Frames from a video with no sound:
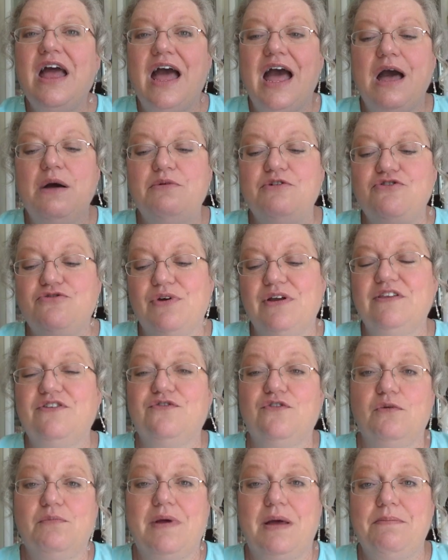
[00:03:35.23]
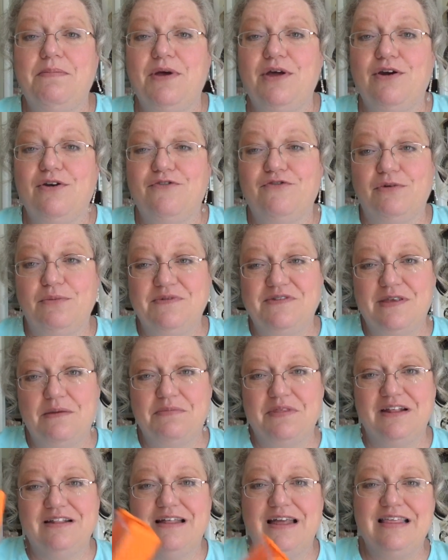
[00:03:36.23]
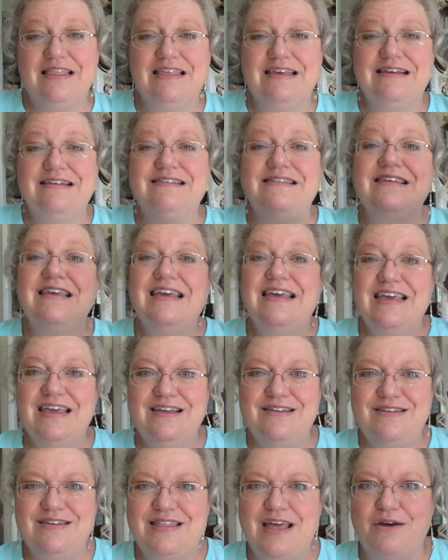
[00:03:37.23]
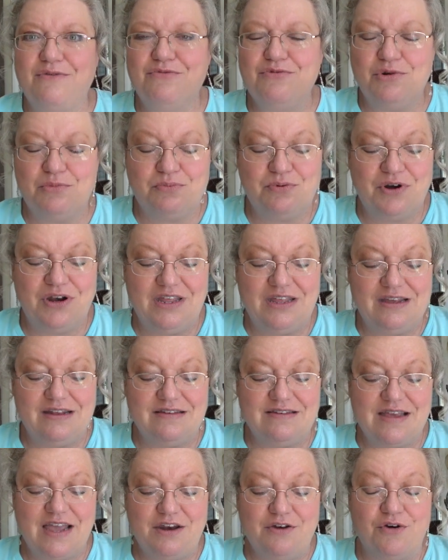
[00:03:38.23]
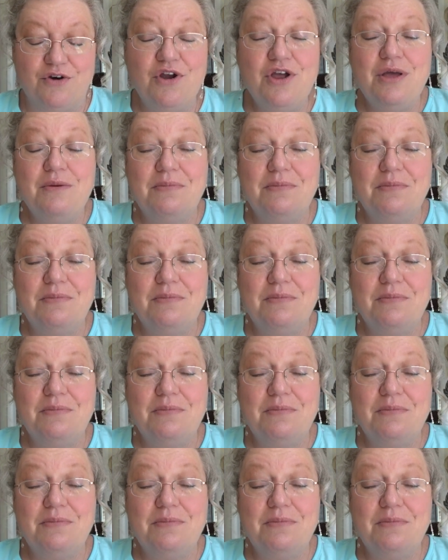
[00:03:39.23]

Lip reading: I would transfer my butter from something like this into that real pretty container.